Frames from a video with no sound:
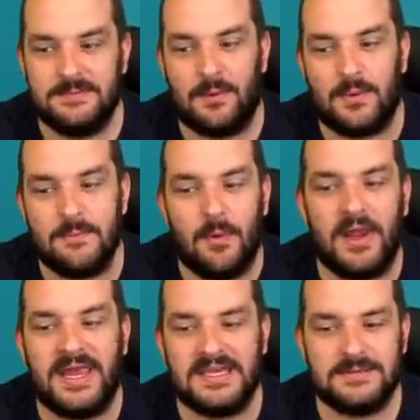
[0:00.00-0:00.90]
But we
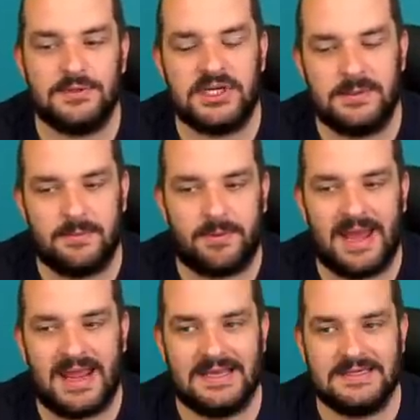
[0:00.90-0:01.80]
might get some cheaper
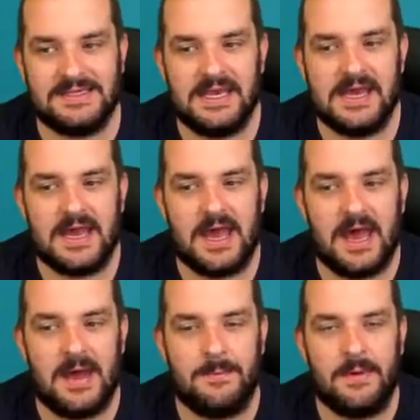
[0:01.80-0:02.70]
players
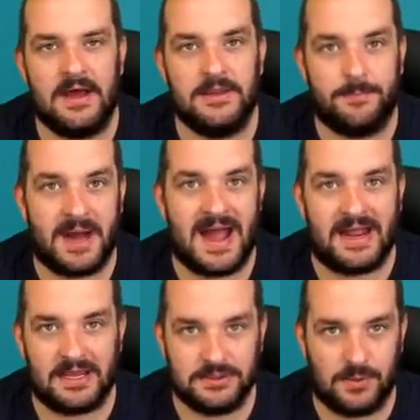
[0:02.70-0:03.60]
at the
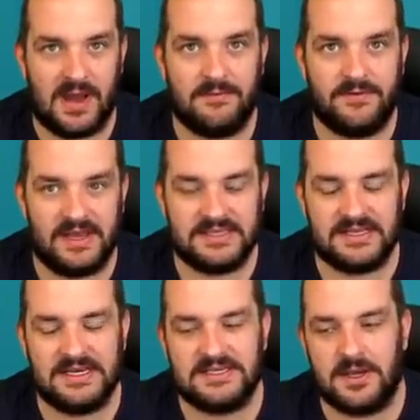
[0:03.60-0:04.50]
back as well for
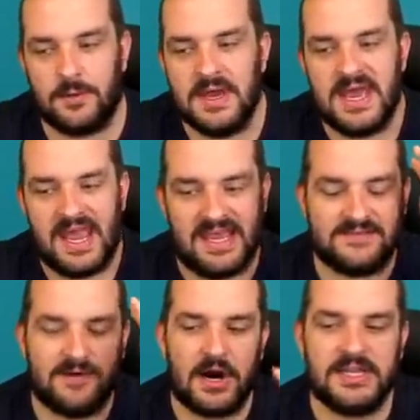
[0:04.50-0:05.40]
Italy. So it's
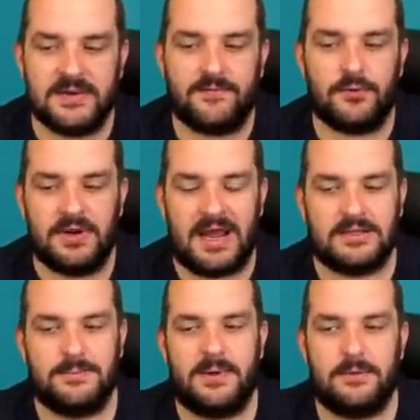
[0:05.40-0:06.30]
very difficult now
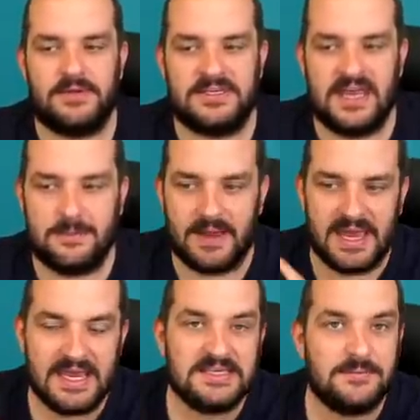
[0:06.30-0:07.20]
to build the team. But
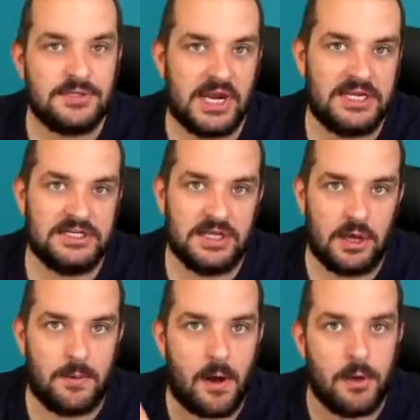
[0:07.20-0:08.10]
here's some changes
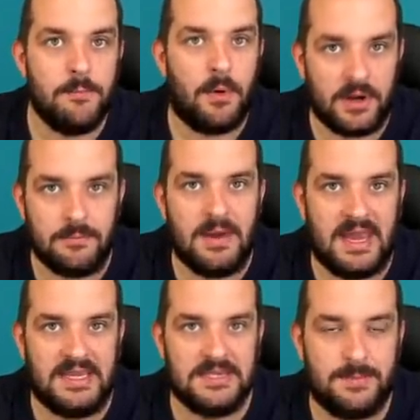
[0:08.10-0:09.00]
that I might
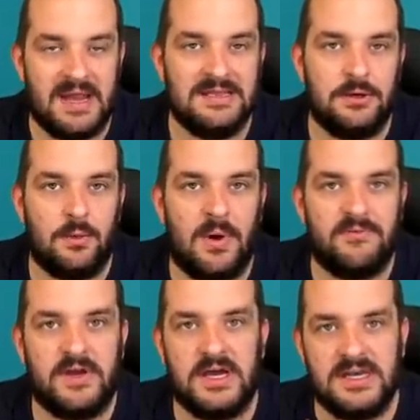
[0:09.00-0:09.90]
make, depending on
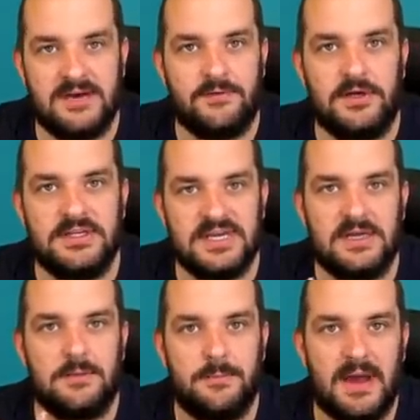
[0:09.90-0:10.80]
whether Netherlands,
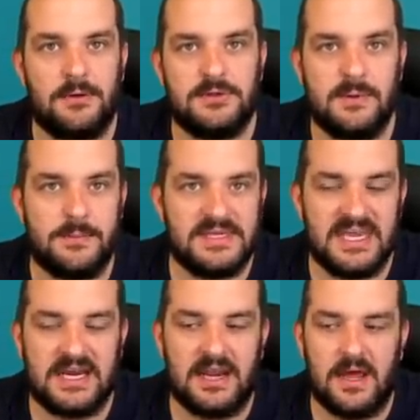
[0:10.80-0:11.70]
England, Belgium in
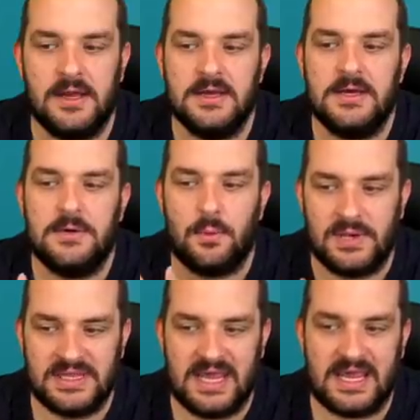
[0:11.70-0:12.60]
particular
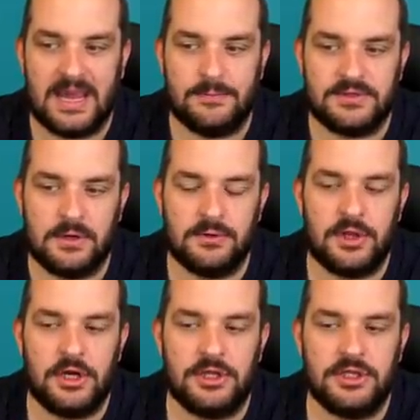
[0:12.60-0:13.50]
win their game. So
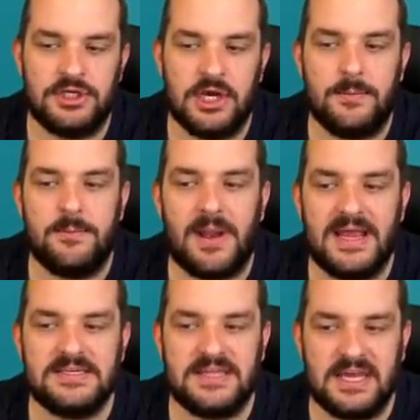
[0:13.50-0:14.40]
the German
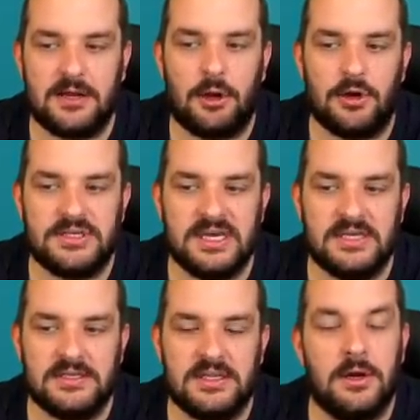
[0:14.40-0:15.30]
players, I think, are locked
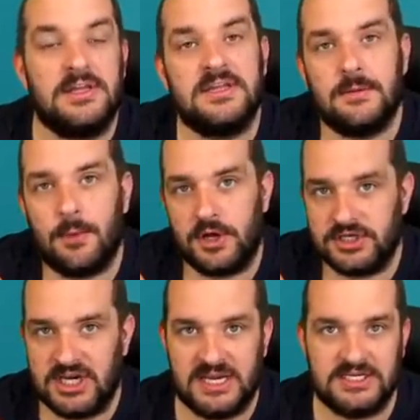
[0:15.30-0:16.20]
in. The only thing that might
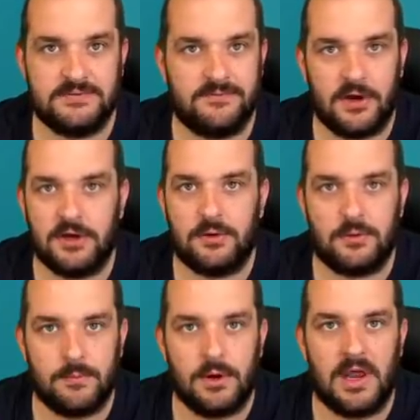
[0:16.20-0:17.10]
change is Werner
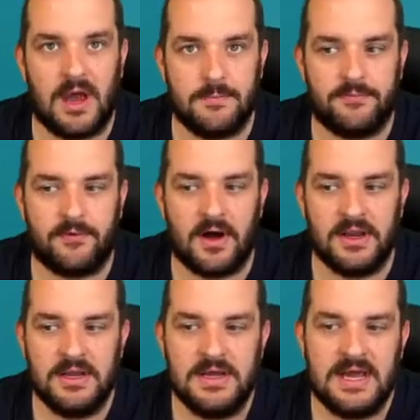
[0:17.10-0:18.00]
or Müller up
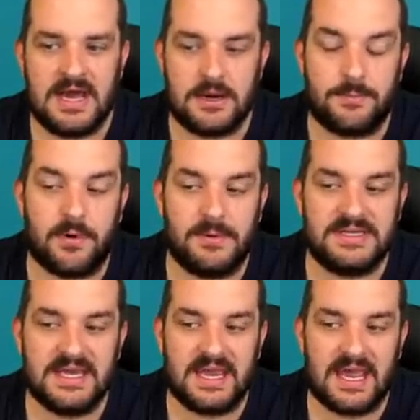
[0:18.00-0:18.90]
front. And I'd probably
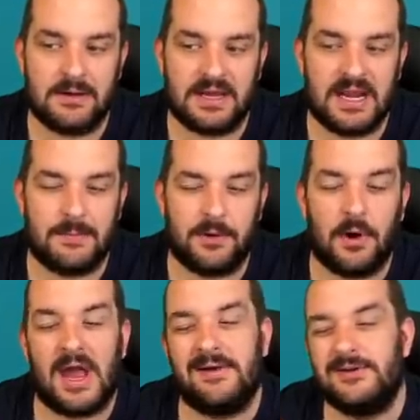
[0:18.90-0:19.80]
take out Gnabry or
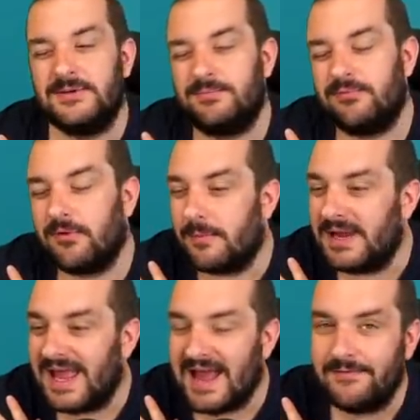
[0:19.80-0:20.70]
Havertz.
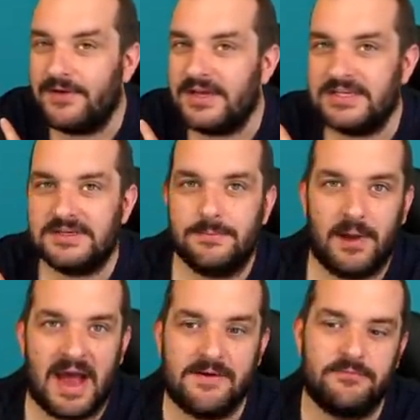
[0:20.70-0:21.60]
Probably Havertz,
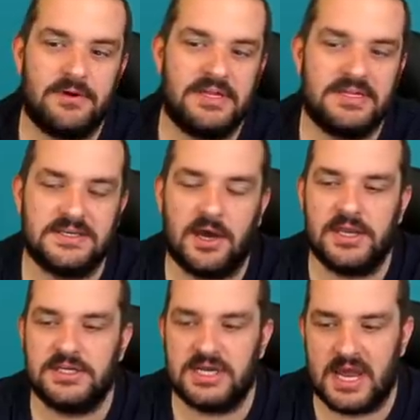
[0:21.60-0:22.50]
but I haven't really
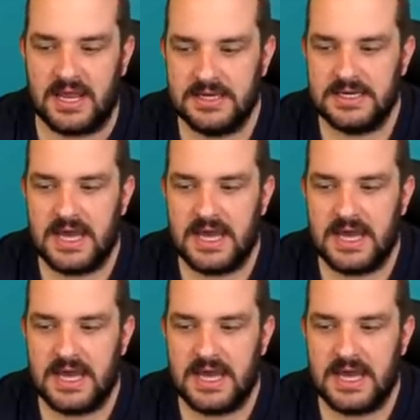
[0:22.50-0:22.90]
decided yet.